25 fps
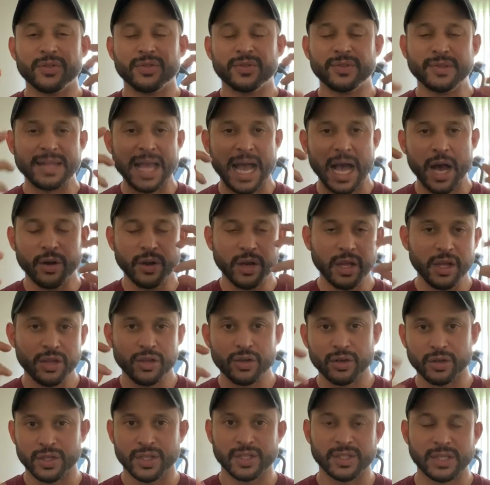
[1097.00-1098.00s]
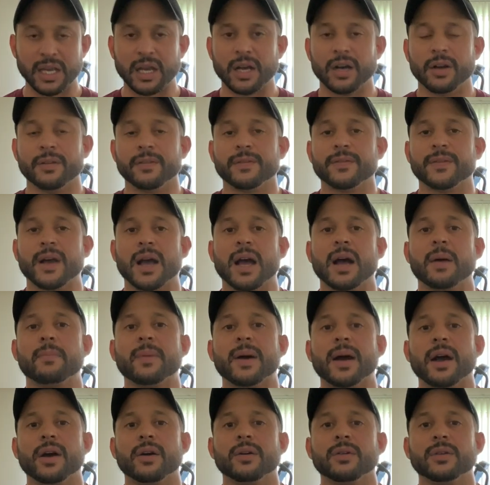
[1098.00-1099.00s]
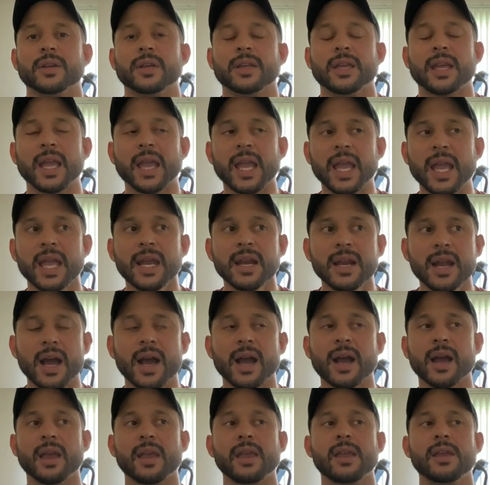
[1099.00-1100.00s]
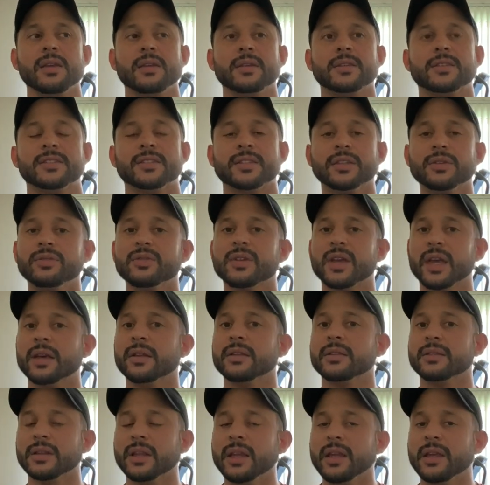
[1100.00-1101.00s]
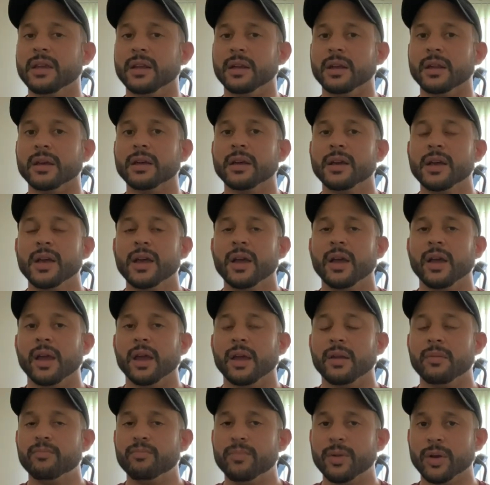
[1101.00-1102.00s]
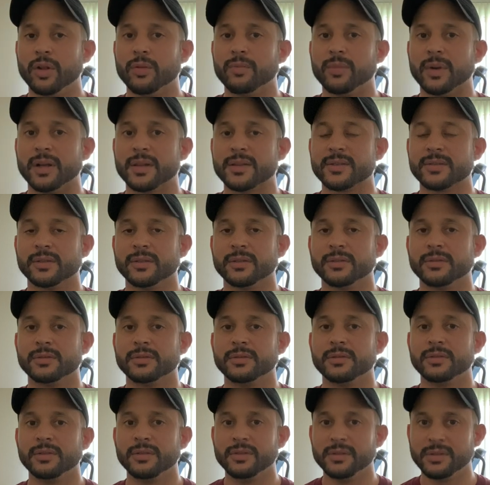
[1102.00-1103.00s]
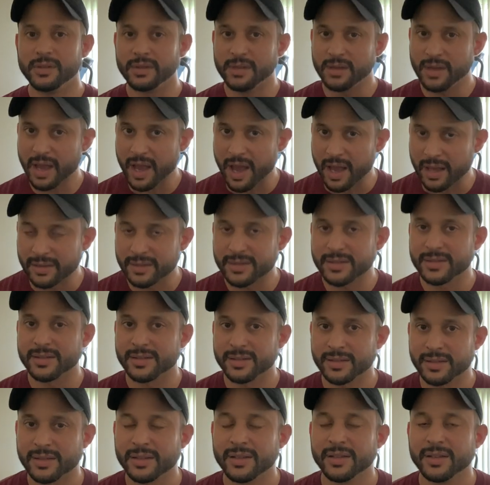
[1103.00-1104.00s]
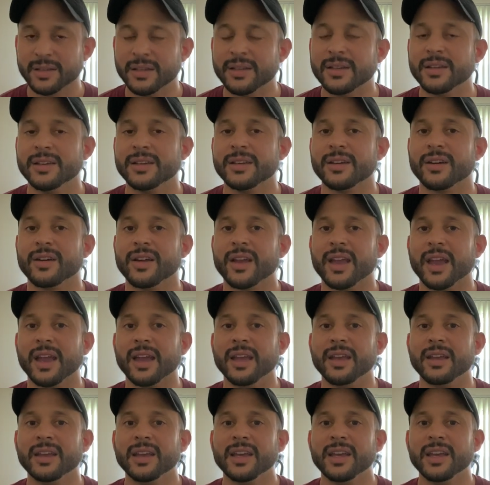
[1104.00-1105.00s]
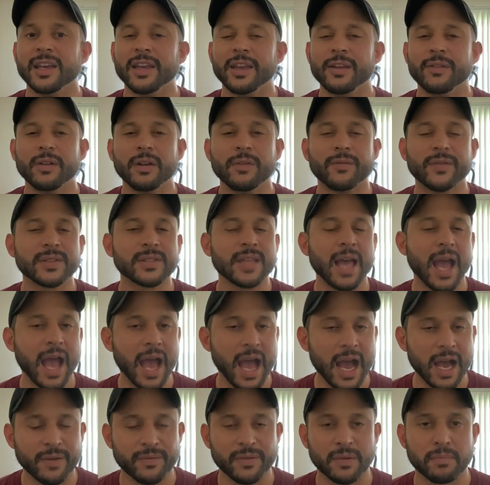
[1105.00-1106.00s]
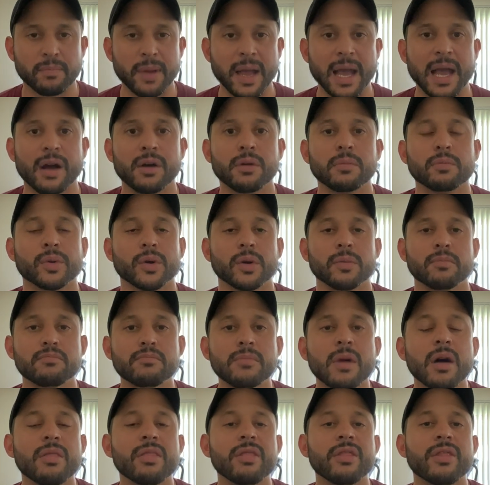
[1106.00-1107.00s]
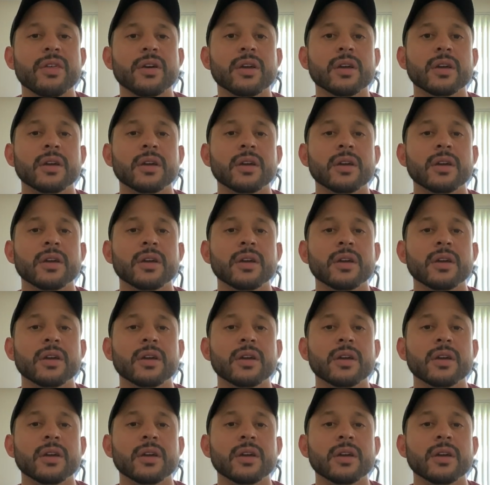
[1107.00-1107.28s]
doubting yourself about, can I still get lean and build muscle? Yes, okay? Even if it's 0.5 pound per month,